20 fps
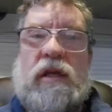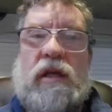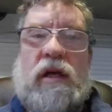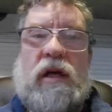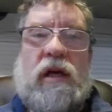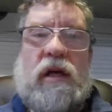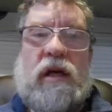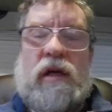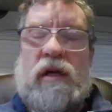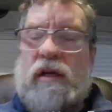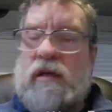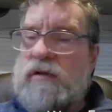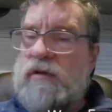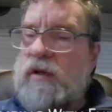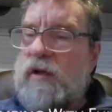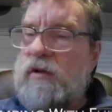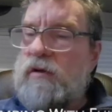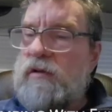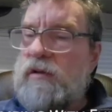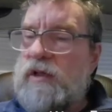
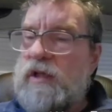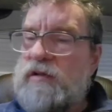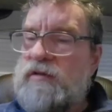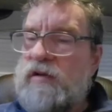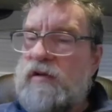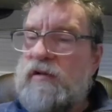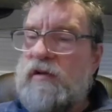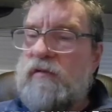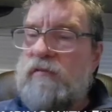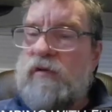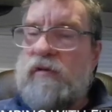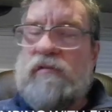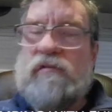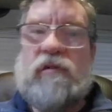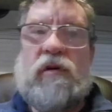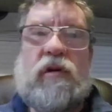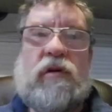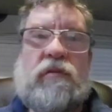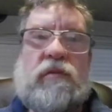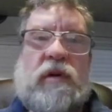another lesson that we've
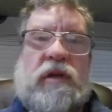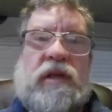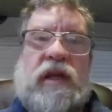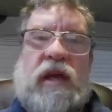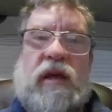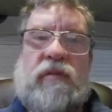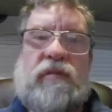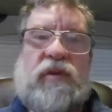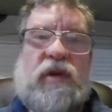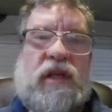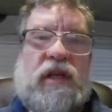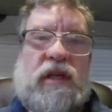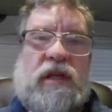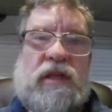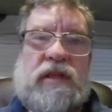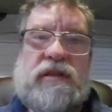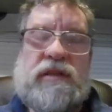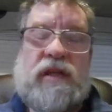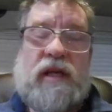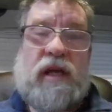learned with camping
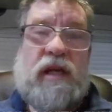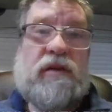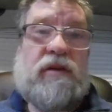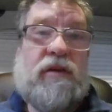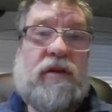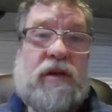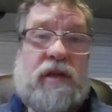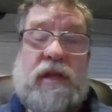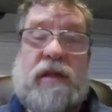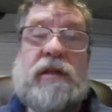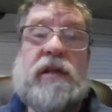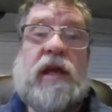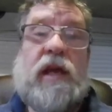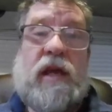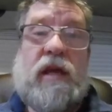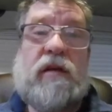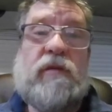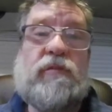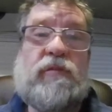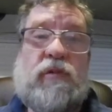is that you can
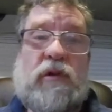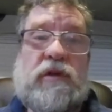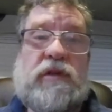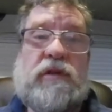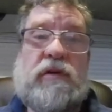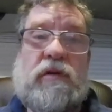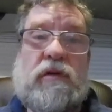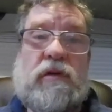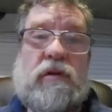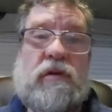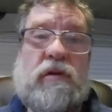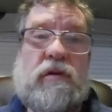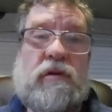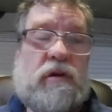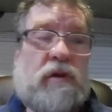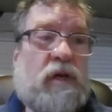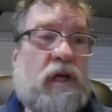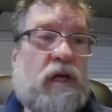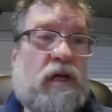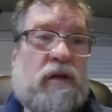camp with
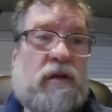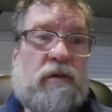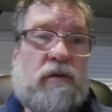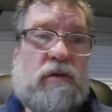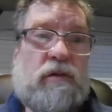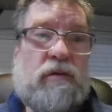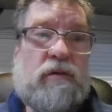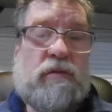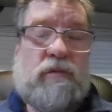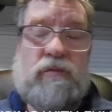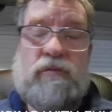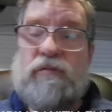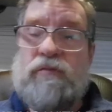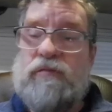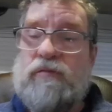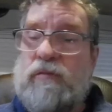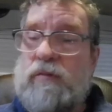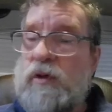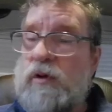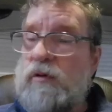your
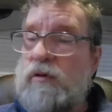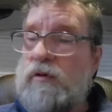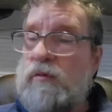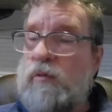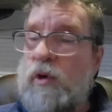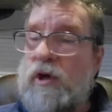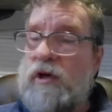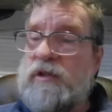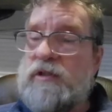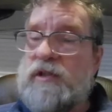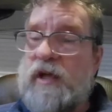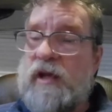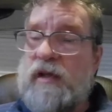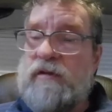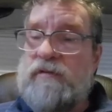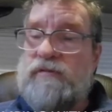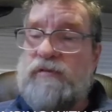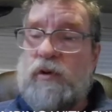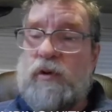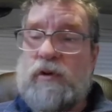water
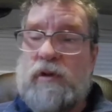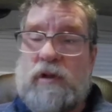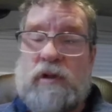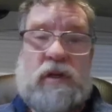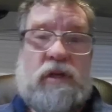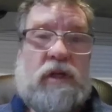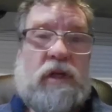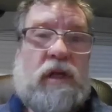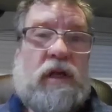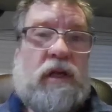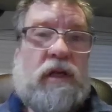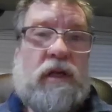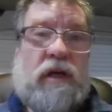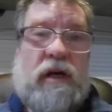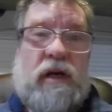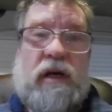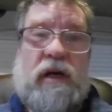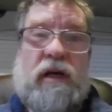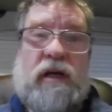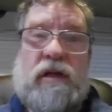tank full.
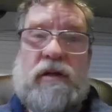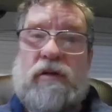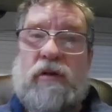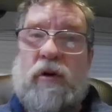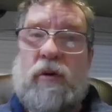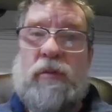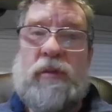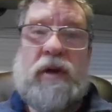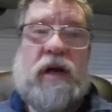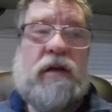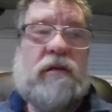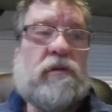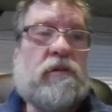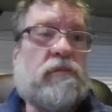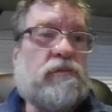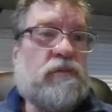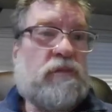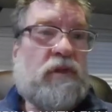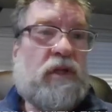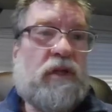No
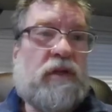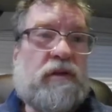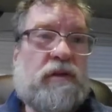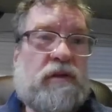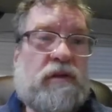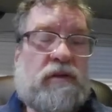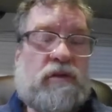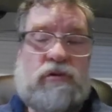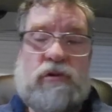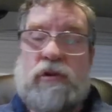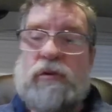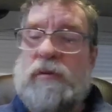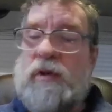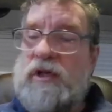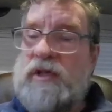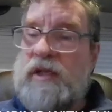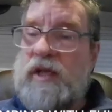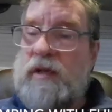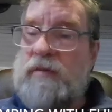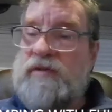problem. The
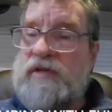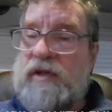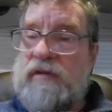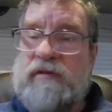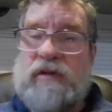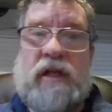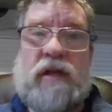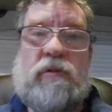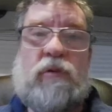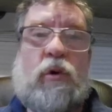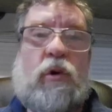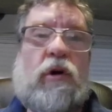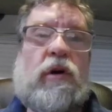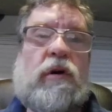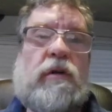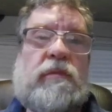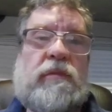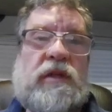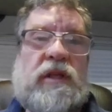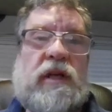Truma keeps everything
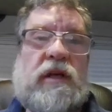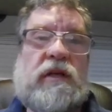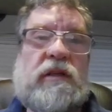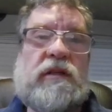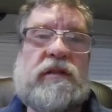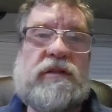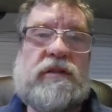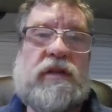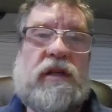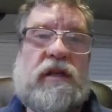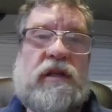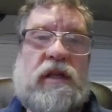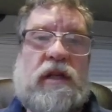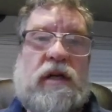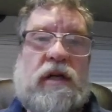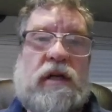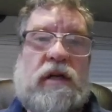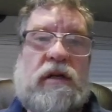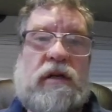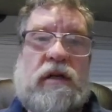warm and nice
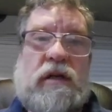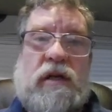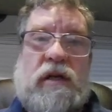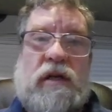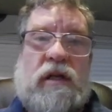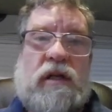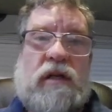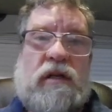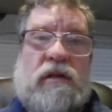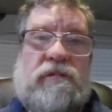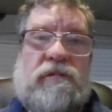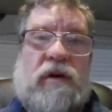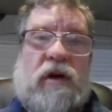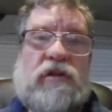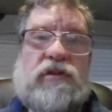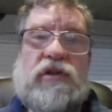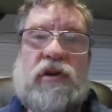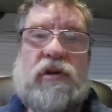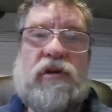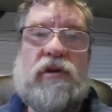and
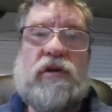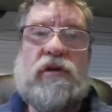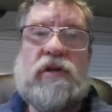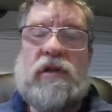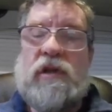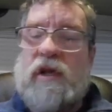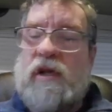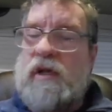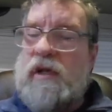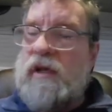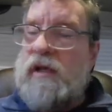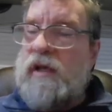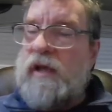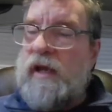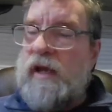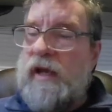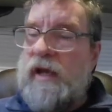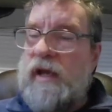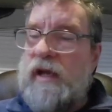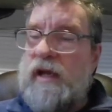functional,
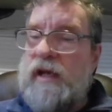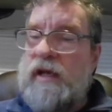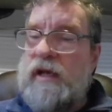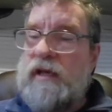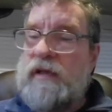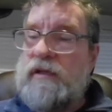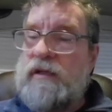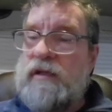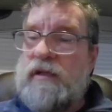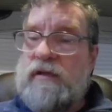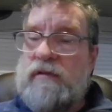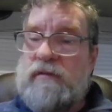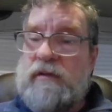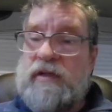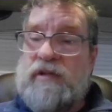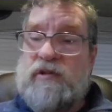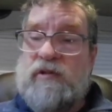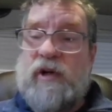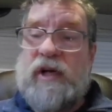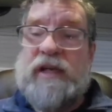and
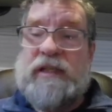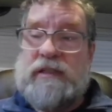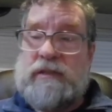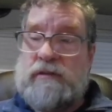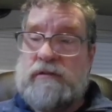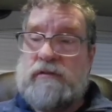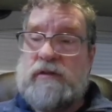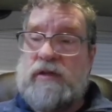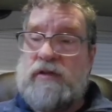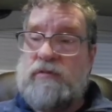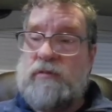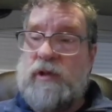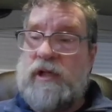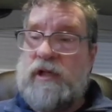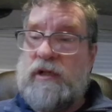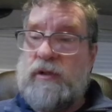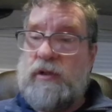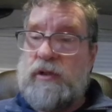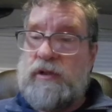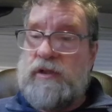it's great. It's
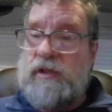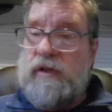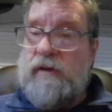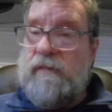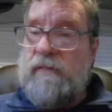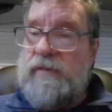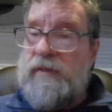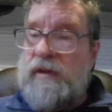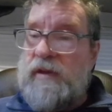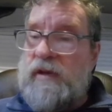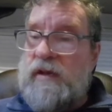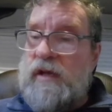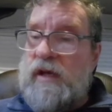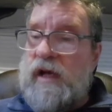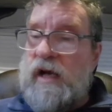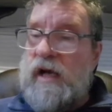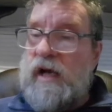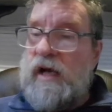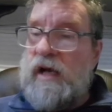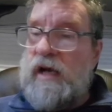really good.
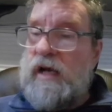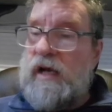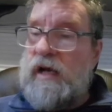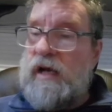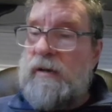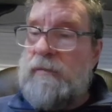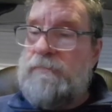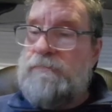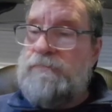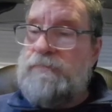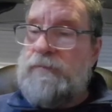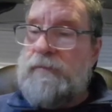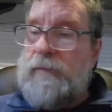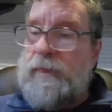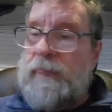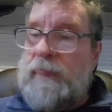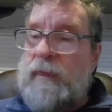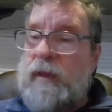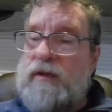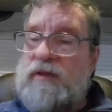
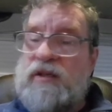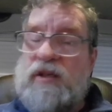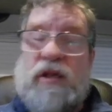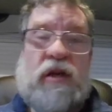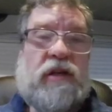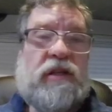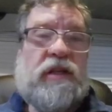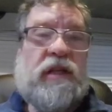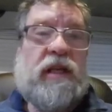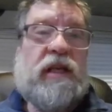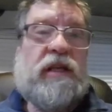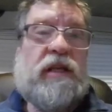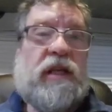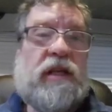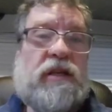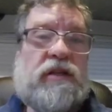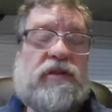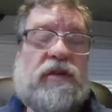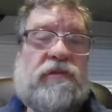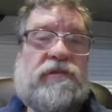The other thing
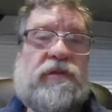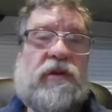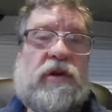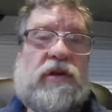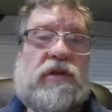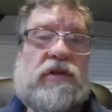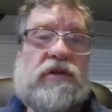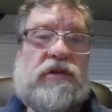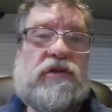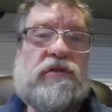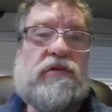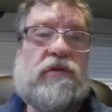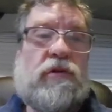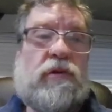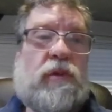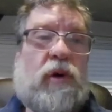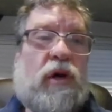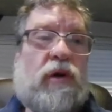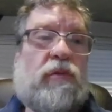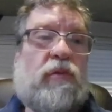is the furnace
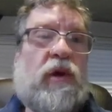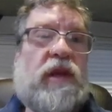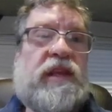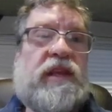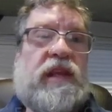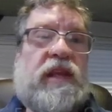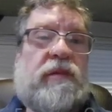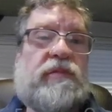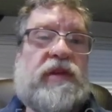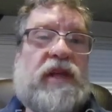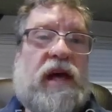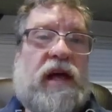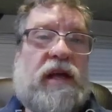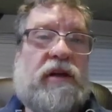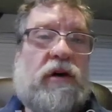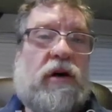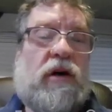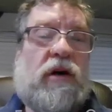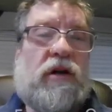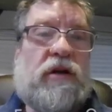Truma, we keep
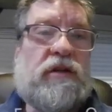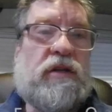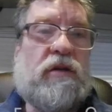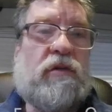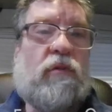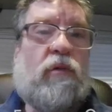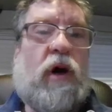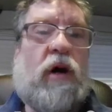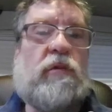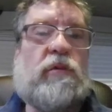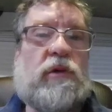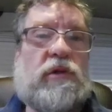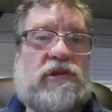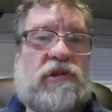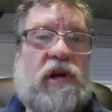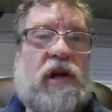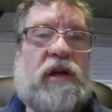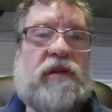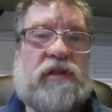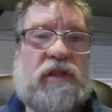that on while we're
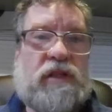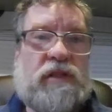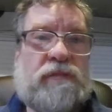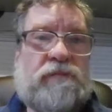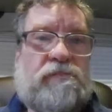driving,